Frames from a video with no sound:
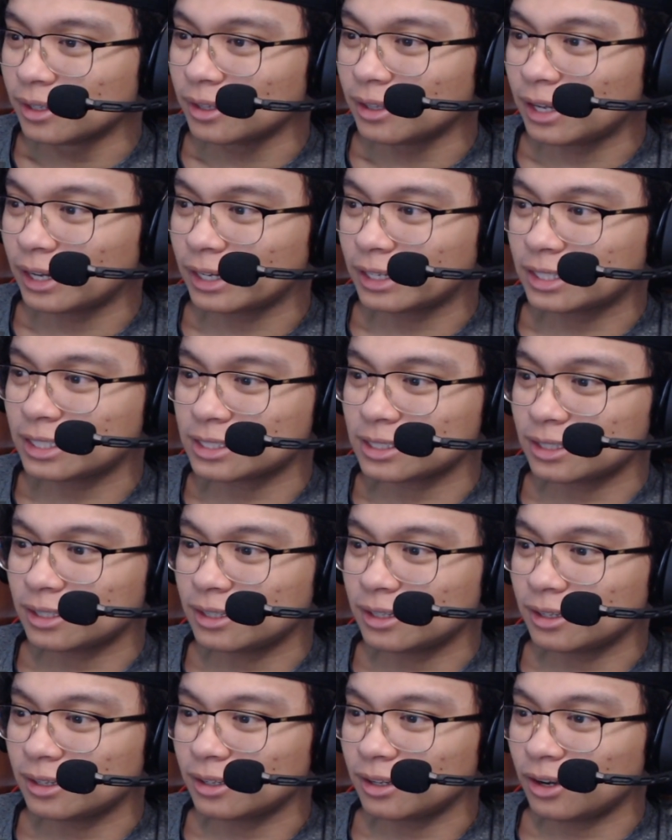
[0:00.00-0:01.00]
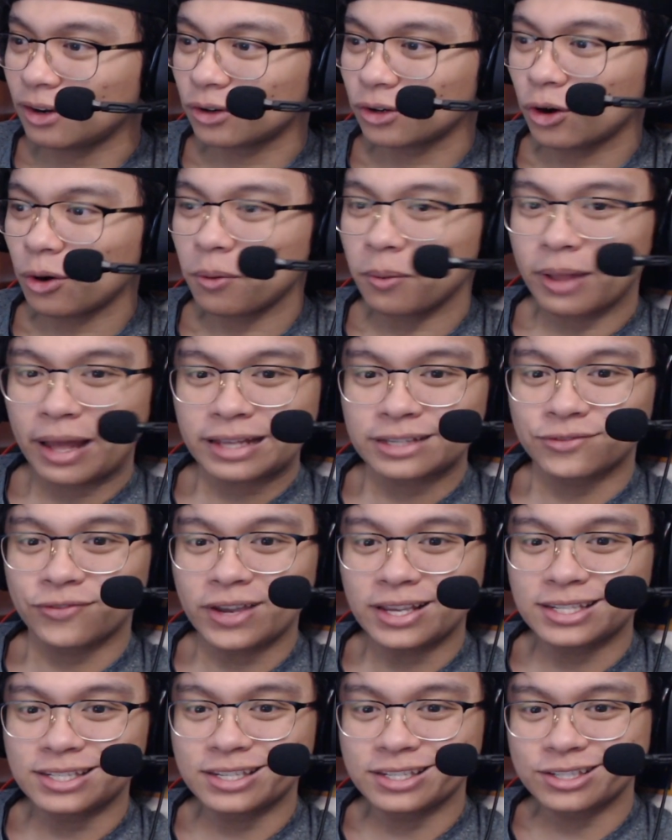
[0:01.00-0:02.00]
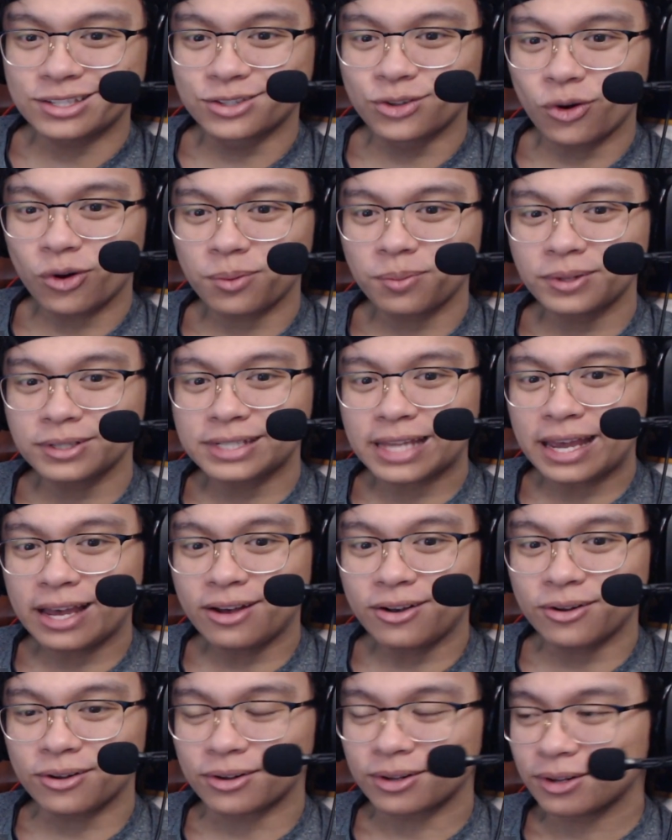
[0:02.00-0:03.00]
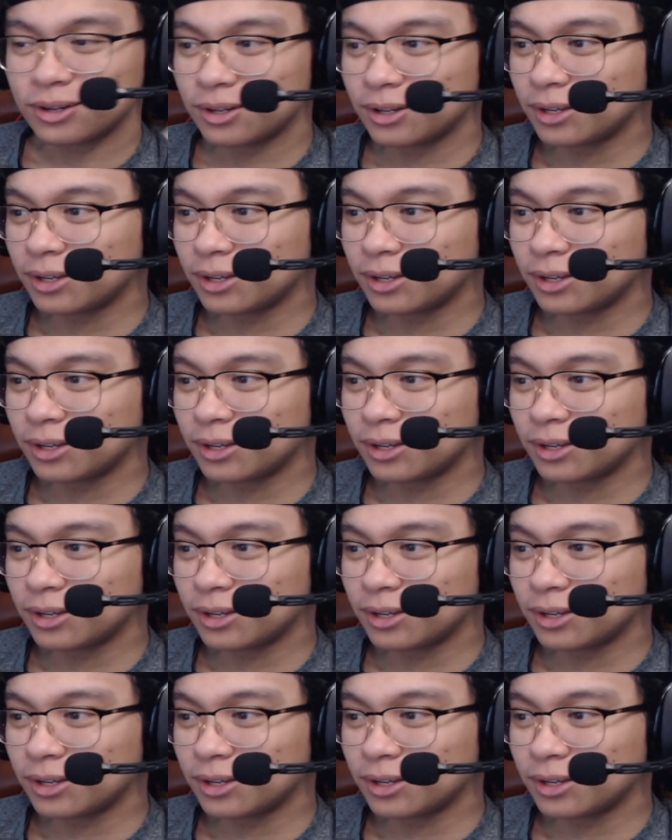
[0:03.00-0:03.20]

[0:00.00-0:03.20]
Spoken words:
Like, just her normal ass face is just adorable as hell.